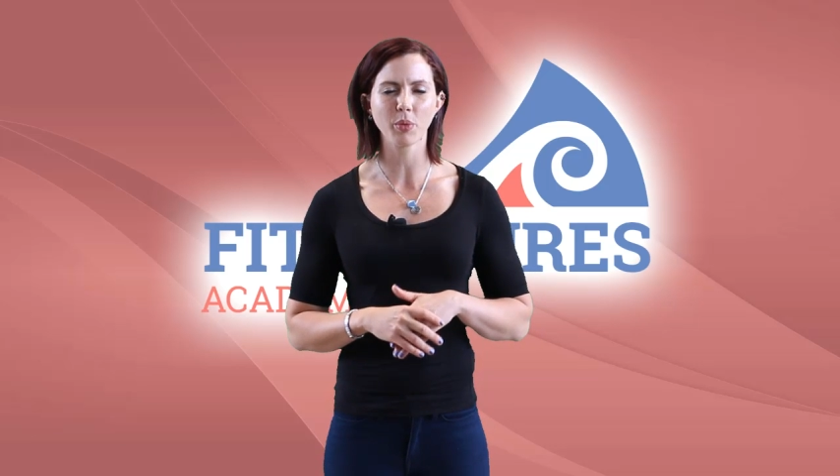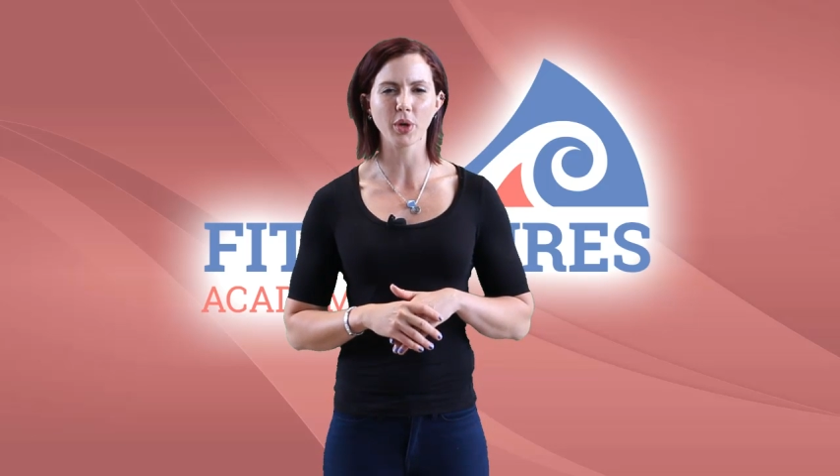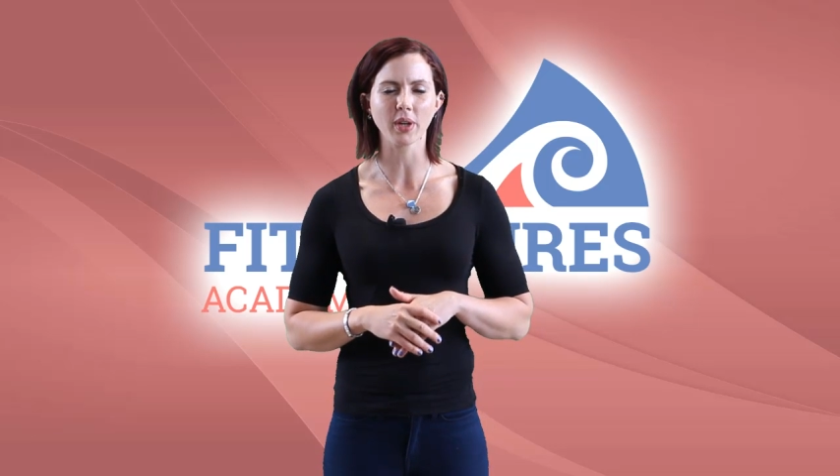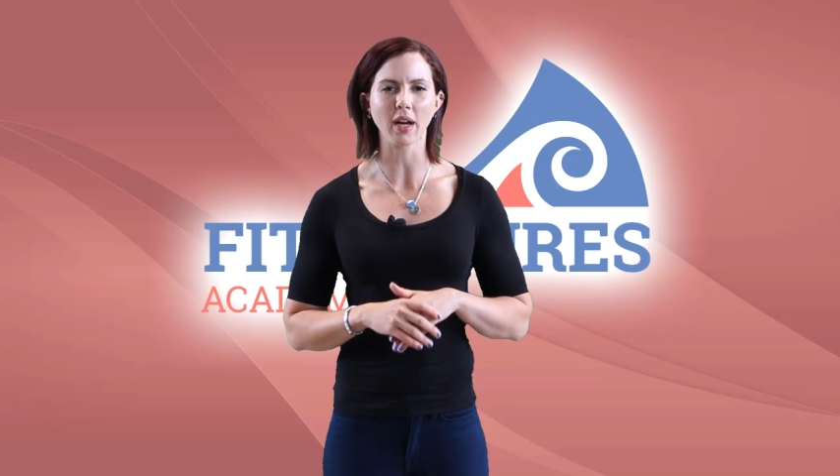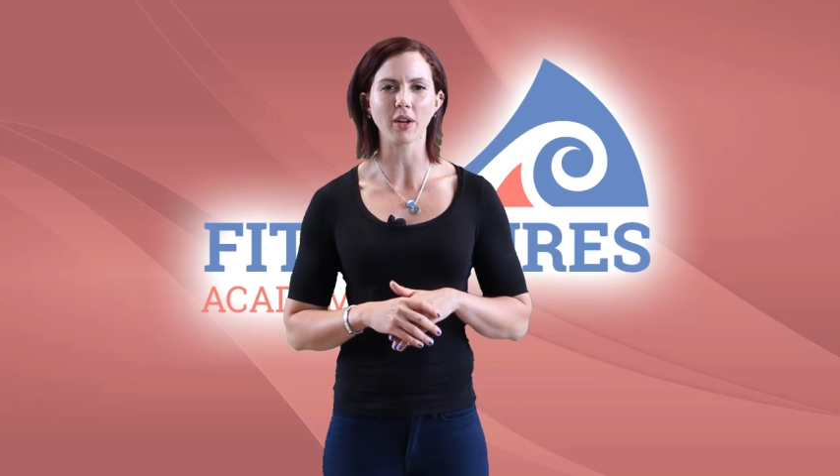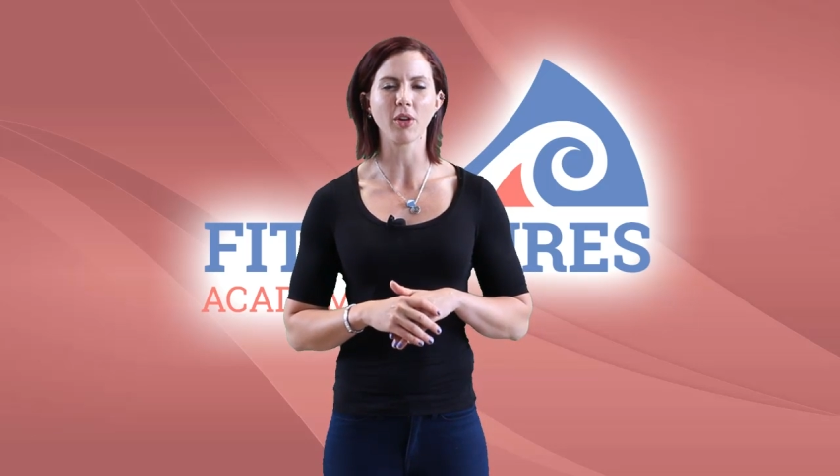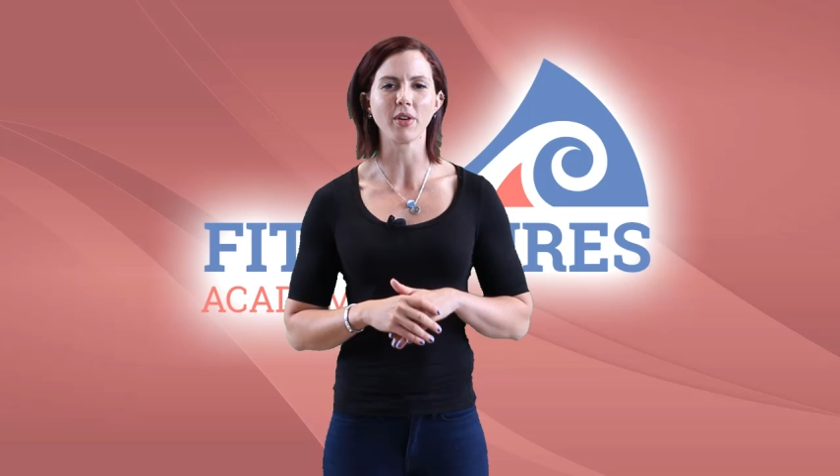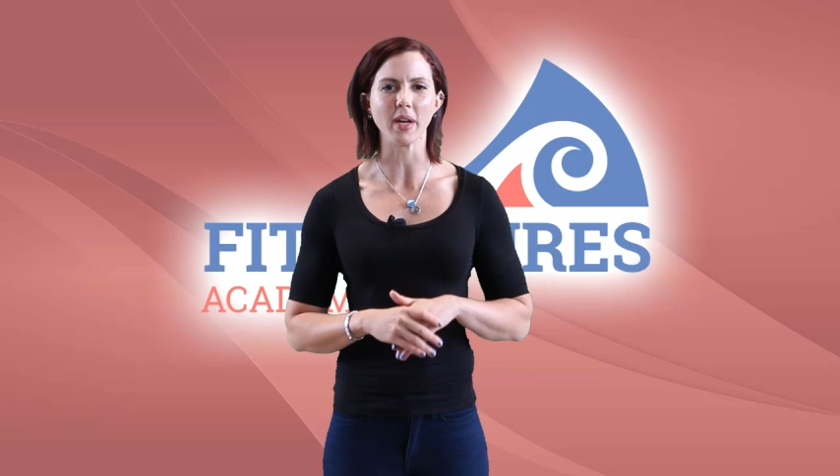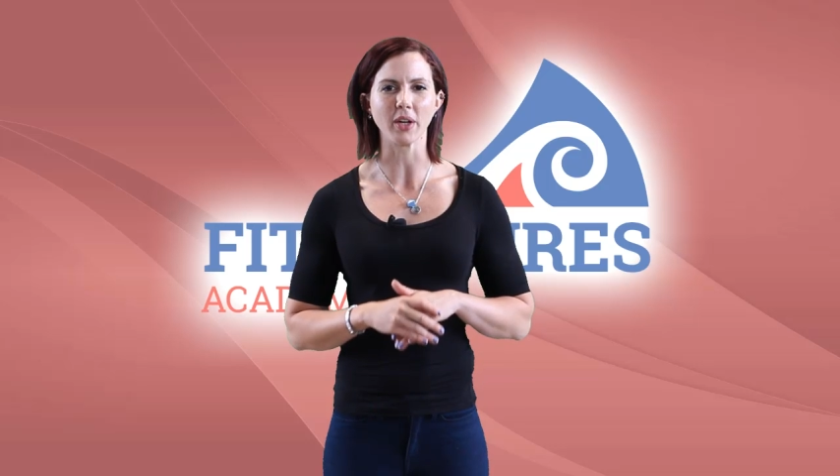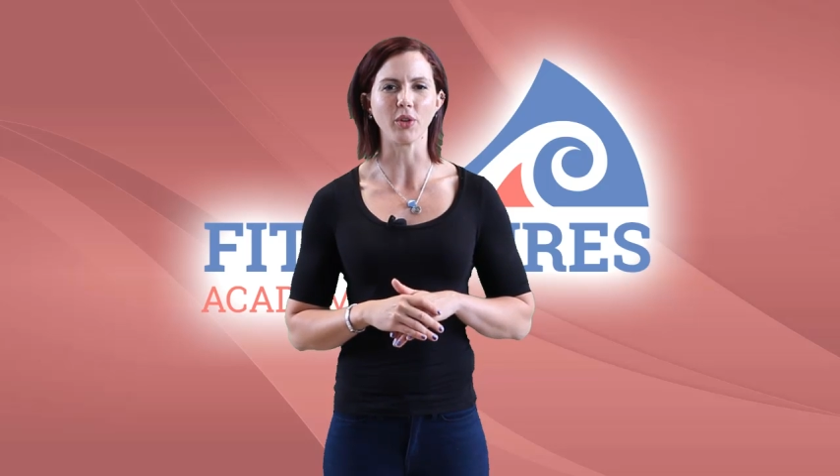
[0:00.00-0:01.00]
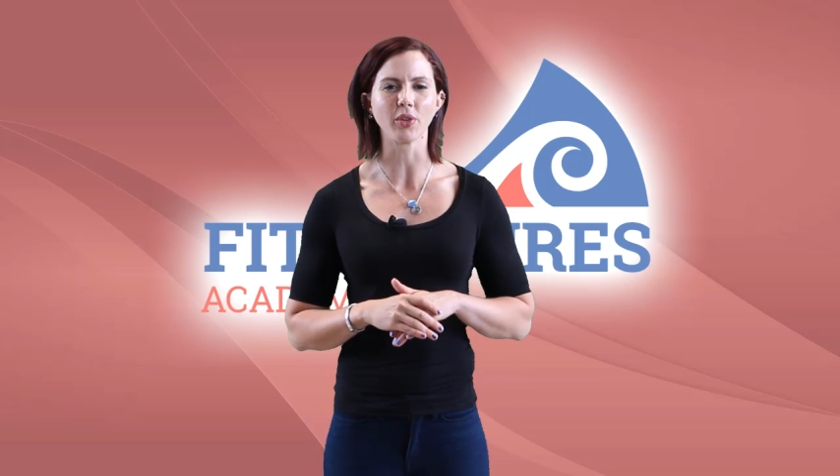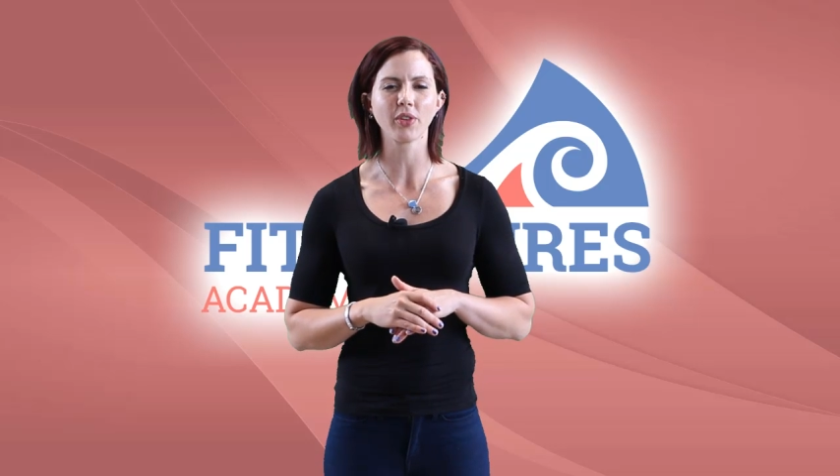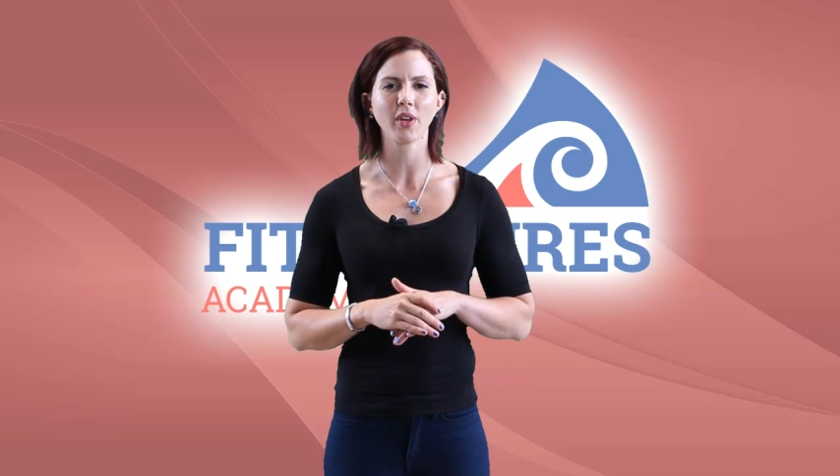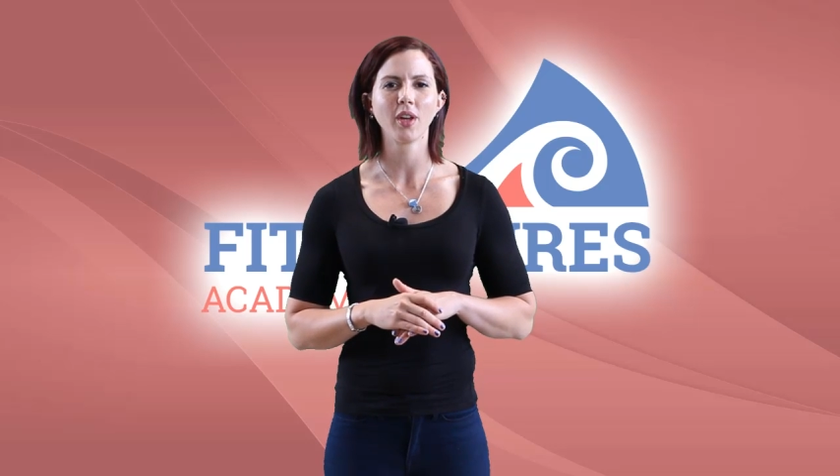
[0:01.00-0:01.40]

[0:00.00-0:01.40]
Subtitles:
work out on niggles.